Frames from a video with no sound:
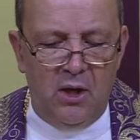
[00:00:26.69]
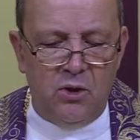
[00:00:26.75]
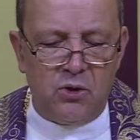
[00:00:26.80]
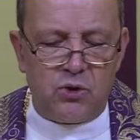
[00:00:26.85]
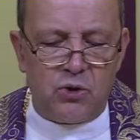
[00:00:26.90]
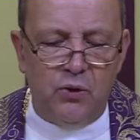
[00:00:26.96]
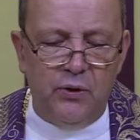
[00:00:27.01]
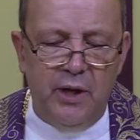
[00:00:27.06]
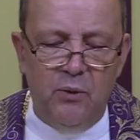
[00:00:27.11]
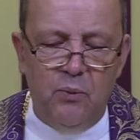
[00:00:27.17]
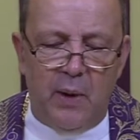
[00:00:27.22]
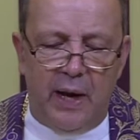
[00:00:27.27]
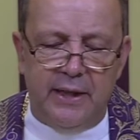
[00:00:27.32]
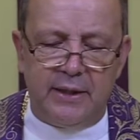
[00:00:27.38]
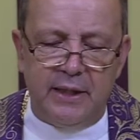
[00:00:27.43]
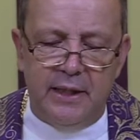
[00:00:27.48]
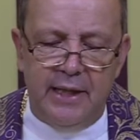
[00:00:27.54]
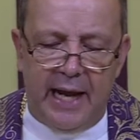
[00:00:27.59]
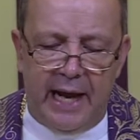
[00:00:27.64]
So they
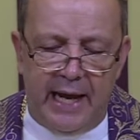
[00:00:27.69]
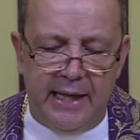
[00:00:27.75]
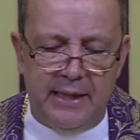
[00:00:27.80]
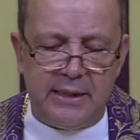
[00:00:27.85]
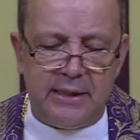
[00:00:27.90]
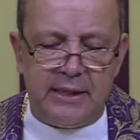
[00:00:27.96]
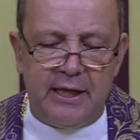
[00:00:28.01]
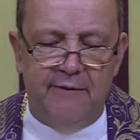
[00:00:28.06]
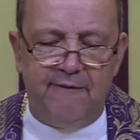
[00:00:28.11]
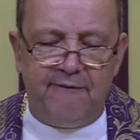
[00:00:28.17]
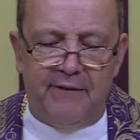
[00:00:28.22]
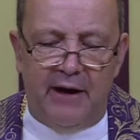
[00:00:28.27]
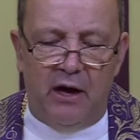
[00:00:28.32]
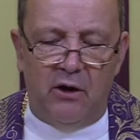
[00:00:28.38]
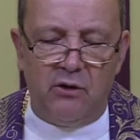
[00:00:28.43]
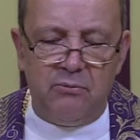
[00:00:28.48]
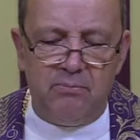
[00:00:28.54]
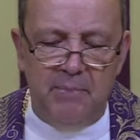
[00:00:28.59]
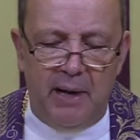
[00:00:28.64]
went in haste and
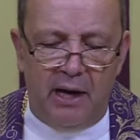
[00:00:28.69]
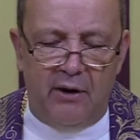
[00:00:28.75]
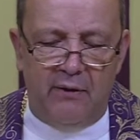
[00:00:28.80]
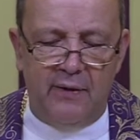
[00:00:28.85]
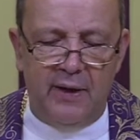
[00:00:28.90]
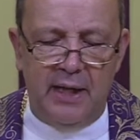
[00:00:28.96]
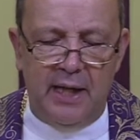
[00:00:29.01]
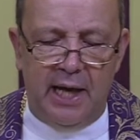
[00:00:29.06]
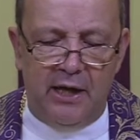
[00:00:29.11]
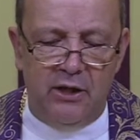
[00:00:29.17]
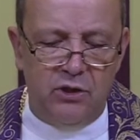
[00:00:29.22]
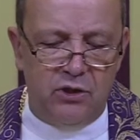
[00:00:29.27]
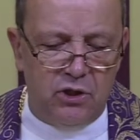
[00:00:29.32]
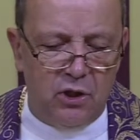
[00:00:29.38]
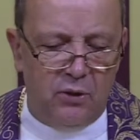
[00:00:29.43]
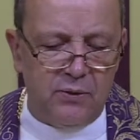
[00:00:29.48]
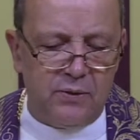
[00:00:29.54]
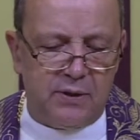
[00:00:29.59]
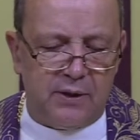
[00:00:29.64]
found Mary and
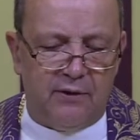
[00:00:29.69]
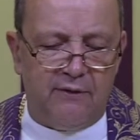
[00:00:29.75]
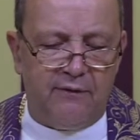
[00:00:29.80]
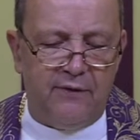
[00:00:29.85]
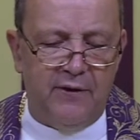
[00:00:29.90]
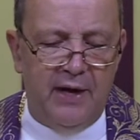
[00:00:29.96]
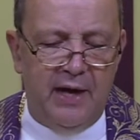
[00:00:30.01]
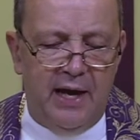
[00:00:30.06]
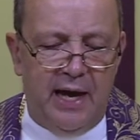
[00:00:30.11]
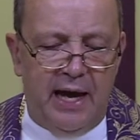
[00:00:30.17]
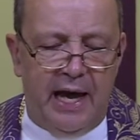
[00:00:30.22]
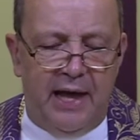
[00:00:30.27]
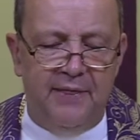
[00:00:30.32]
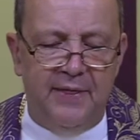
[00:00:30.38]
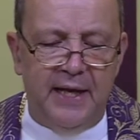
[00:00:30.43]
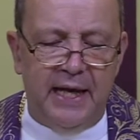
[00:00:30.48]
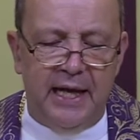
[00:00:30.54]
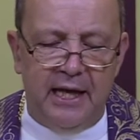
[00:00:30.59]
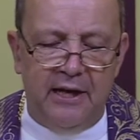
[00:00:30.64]
Joseph and
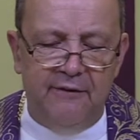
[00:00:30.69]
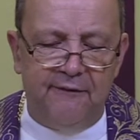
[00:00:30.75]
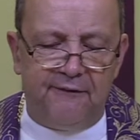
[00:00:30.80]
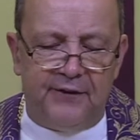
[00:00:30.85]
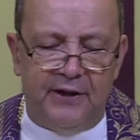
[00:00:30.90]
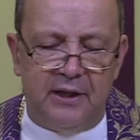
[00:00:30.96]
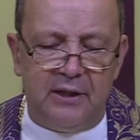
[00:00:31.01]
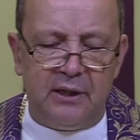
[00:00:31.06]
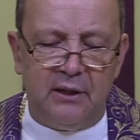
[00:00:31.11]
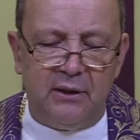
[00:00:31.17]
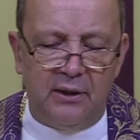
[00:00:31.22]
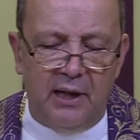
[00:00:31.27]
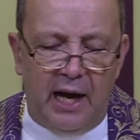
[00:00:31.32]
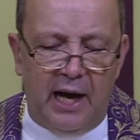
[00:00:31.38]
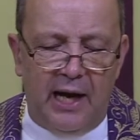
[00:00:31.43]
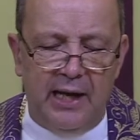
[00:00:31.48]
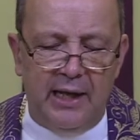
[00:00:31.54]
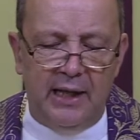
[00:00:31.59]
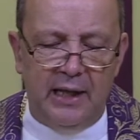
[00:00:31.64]
the infant
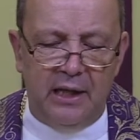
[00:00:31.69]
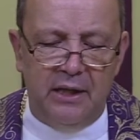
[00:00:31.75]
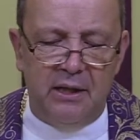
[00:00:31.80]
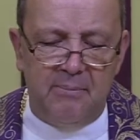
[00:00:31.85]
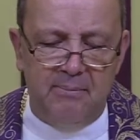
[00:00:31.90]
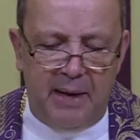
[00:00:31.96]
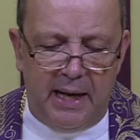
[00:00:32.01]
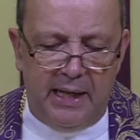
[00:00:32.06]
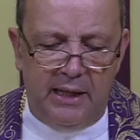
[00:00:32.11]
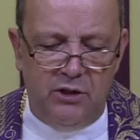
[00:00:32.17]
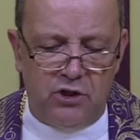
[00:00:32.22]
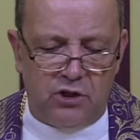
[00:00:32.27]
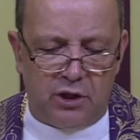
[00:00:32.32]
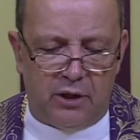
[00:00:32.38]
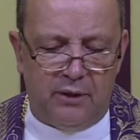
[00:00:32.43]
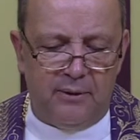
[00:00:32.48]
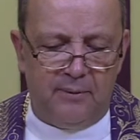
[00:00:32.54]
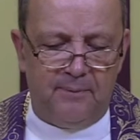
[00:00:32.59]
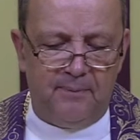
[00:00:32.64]
lying in the
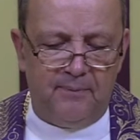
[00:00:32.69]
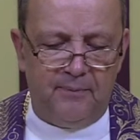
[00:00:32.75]
manger.